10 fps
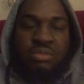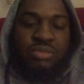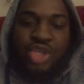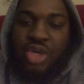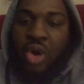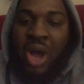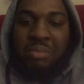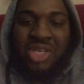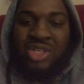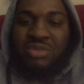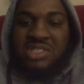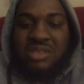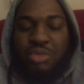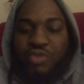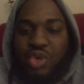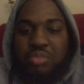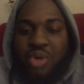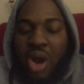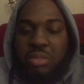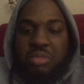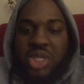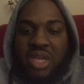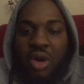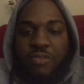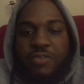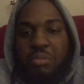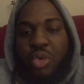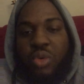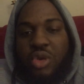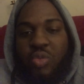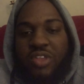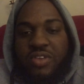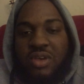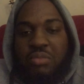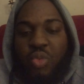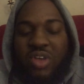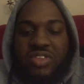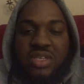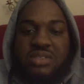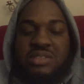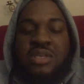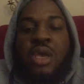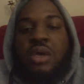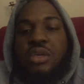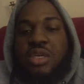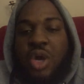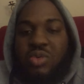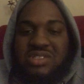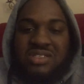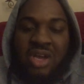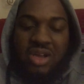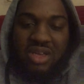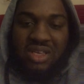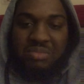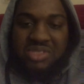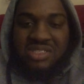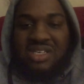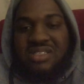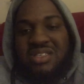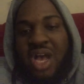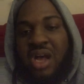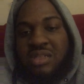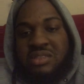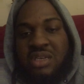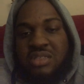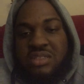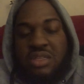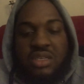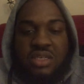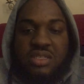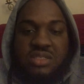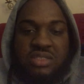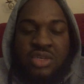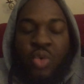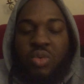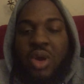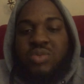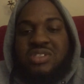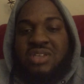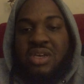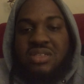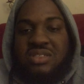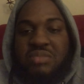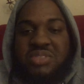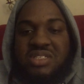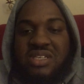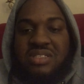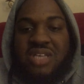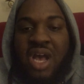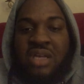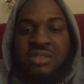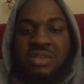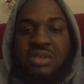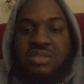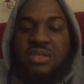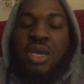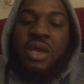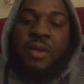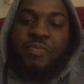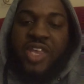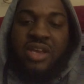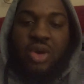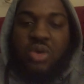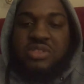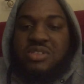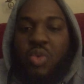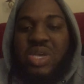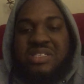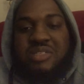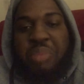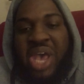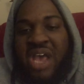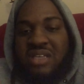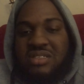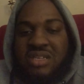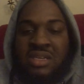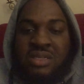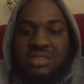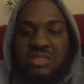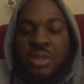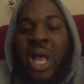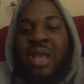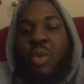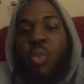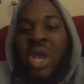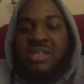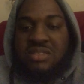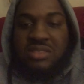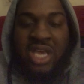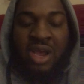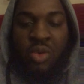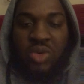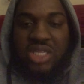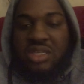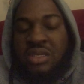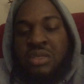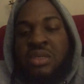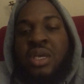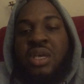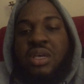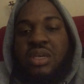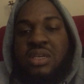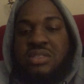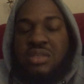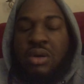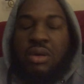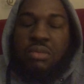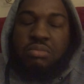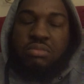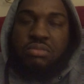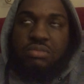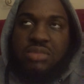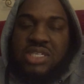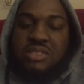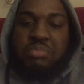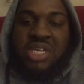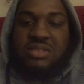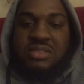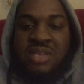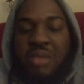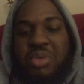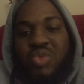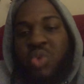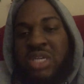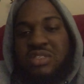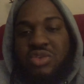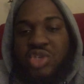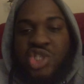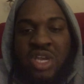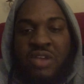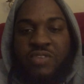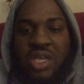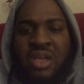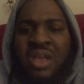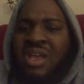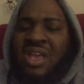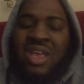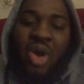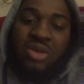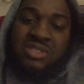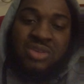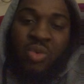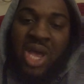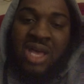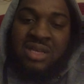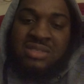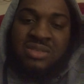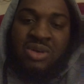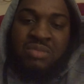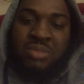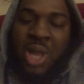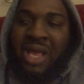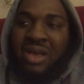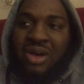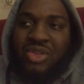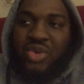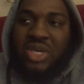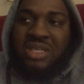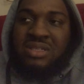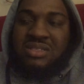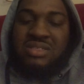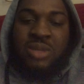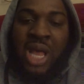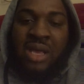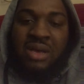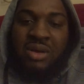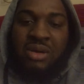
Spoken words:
you know, I mean, some of you probably are familiar with him with his No Sucker MCs contest, and then his Still No Suckers MCs contest, and also his past hits like Waist Down, and then his mixtape Eraser Shaving. He also has like other hits like